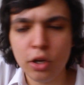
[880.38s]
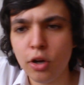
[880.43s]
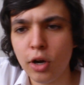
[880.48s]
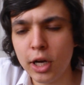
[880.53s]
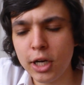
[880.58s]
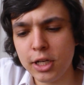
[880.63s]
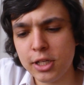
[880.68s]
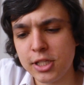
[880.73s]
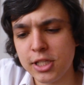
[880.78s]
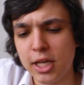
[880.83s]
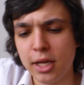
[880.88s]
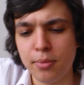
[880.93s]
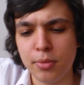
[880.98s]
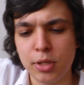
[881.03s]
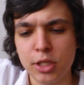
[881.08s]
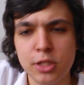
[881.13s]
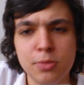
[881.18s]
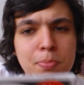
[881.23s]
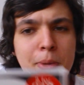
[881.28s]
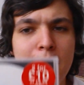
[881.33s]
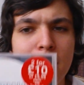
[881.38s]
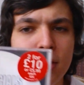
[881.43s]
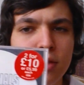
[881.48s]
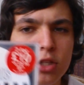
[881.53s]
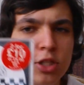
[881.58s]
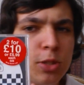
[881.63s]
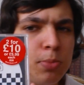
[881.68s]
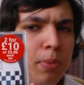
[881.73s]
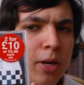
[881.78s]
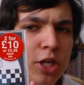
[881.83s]
Kind of the same with this band, the
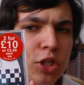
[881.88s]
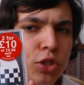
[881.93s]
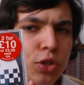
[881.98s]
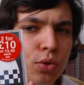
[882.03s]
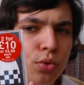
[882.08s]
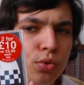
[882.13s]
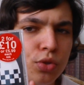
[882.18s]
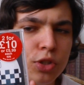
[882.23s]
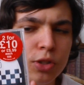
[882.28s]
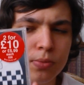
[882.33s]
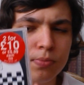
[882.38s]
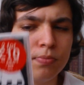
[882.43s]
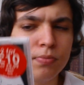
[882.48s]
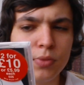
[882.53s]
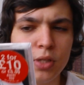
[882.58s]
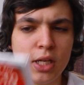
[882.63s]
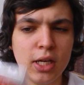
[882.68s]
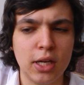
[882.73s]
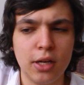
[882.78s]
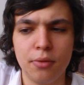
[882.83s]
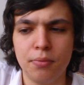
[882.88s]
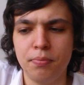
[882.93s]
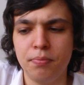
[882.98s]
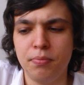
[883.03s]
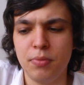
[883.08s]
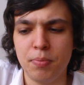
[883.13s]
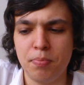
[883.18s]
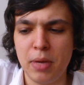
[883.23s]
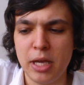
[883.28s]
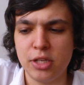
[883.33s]
specials. You know,
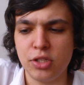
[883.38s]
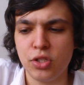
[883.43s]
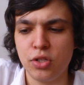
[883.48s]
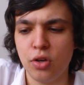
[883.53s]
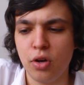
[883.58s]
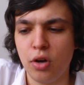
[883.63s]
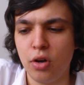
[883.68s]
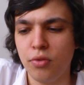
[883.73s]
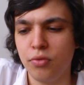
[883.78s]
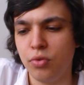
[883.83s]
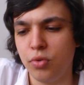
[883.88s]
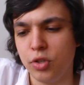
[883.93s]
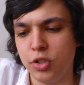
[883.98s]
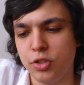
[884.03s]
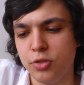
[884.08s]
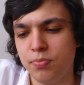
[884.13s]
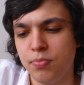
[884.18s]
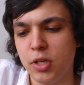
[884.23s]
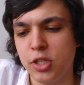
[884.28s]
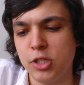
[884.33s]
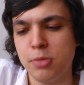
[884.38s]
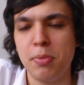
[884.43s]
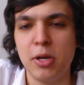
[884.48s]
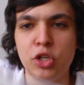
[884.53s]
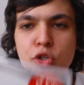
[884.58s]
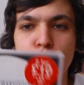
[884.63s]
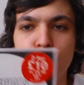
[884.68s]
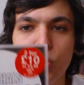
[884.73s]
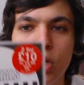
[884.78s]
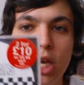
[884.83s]
the best of, or it's a
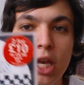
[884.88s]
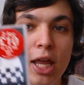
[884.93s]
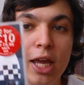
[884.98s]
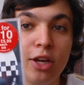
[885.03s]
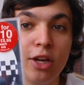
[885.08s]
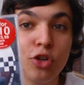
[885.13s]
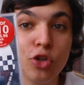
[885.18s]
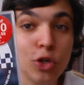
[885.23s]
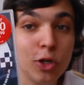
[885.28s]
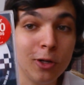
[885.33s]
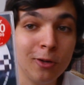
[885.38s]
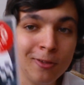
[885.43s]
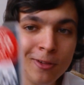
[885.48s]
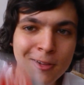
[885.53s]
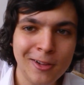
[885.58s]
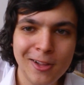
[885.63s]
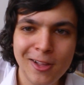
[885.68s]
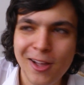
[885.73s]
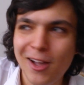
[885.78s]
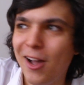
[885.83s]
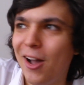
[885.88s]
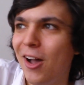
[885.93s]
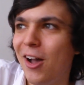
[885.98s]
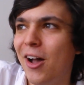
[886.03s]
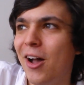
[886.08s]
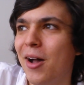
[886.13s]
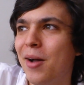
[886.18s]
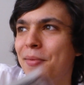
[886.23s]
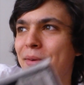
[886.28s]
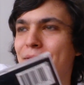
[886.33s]
special collection.
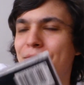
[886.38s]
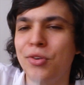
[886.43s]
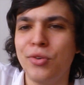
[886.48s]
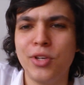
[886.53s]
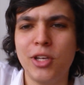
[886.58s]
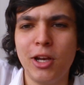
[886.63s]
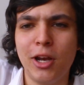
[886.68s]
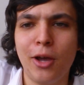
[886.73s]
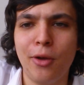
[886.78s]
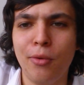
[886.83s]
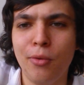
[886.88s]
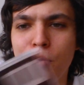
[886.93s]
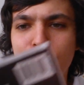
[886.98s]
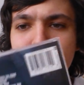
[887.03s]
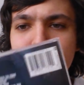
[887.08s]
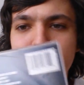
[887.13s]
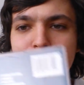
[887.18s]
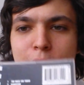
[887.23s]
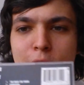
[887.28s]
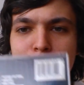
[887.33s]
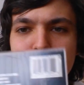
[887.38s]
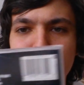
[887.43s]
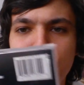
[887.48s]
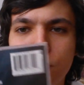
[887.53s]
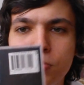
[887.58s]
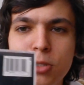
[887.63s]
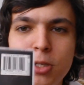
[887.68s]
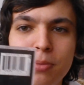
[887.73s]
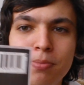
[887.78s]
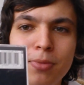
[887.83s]
I thought, you know, oh, nearly
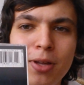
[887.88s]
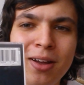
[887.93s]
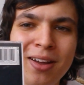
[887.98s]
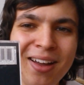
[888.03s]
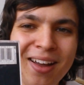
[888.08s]
dropped it.